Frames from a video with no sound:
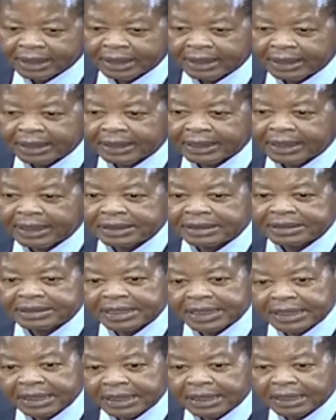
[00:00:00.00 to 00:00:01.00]
And I can
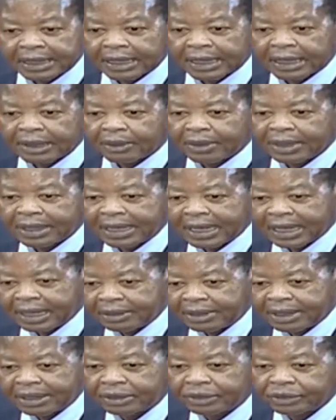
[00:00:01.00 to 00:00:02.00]
say when
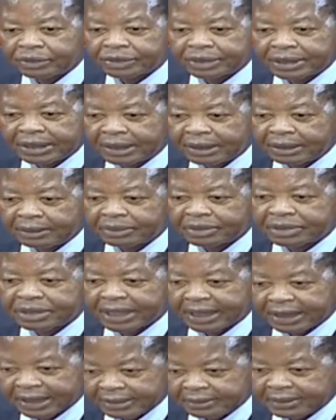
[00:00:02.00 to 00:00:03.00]
I went to see
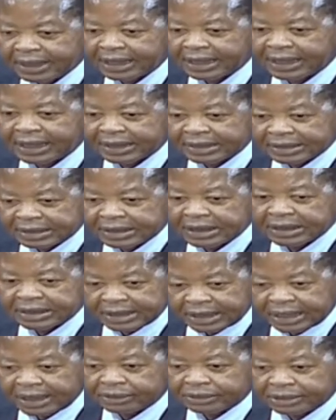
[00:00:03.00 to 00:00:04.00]
Mzee Kibaki at
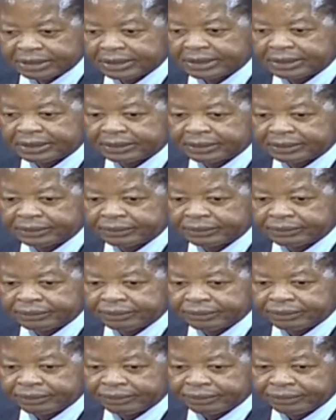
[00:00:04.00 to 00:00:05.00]
State House,
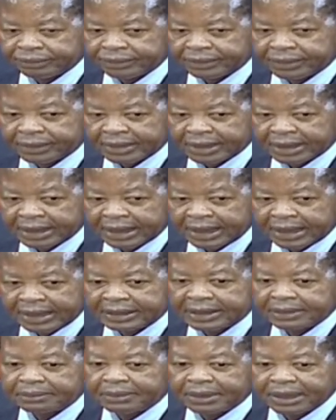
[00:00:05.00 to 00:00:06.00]

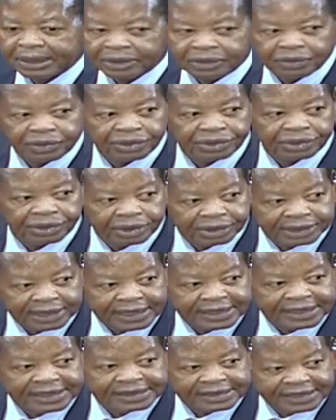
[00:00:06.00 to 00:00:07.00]
it, it was not an